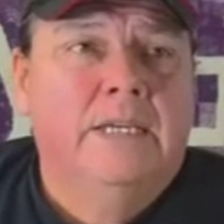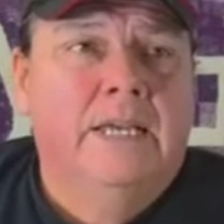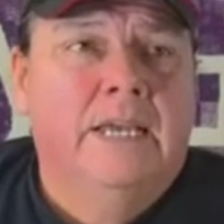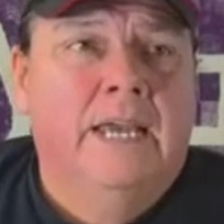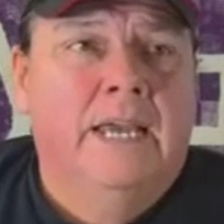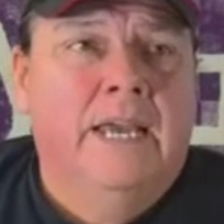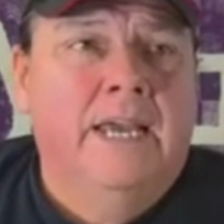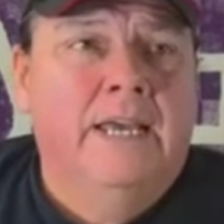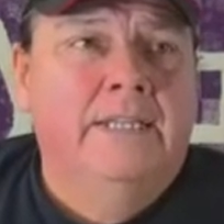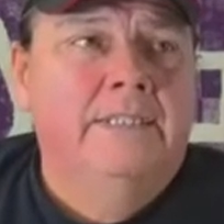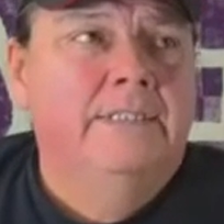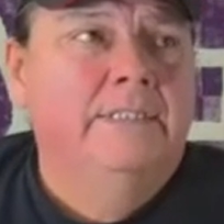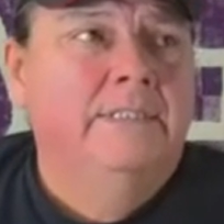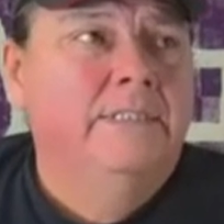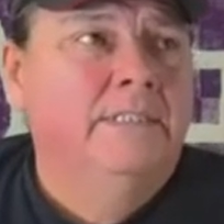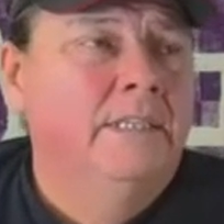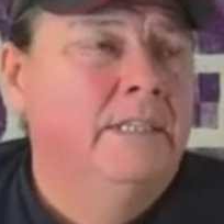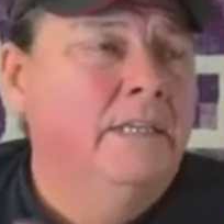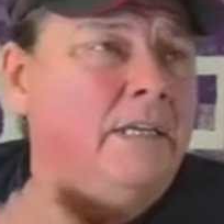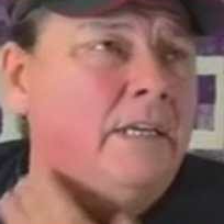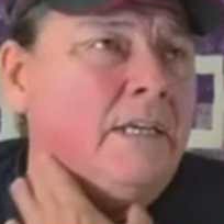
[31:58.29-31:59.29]

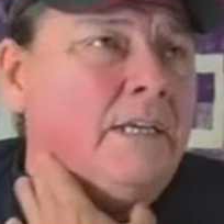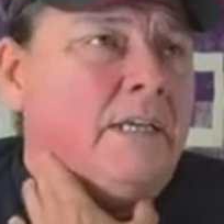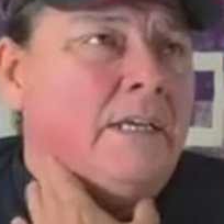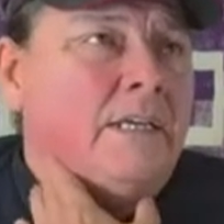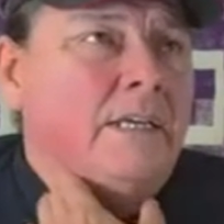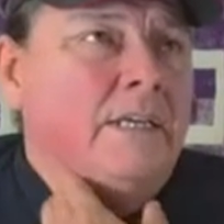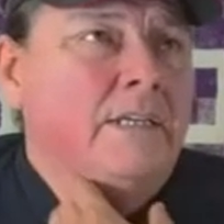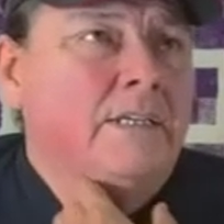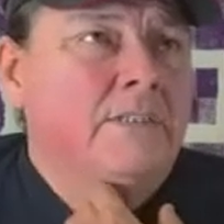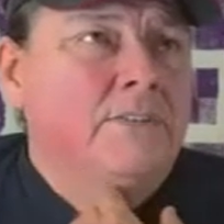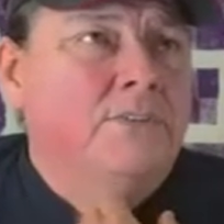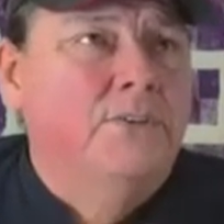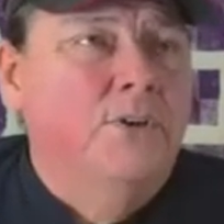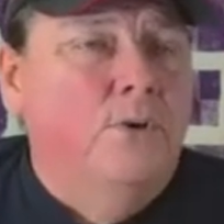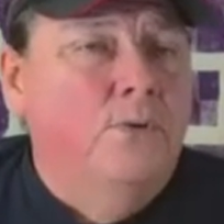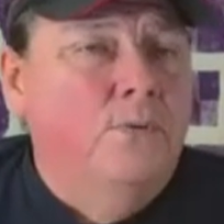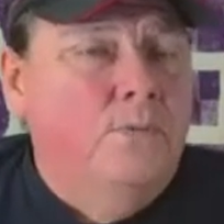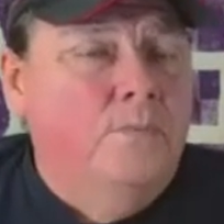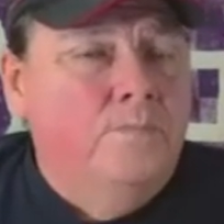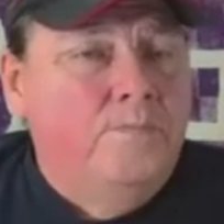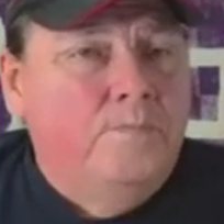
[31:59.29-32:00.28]
and
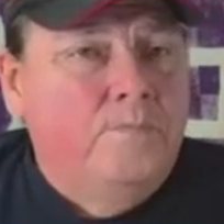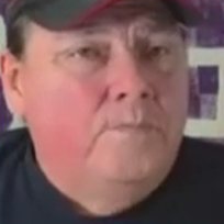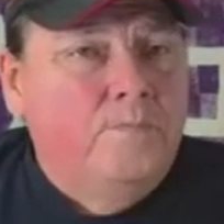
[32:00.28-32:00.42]
so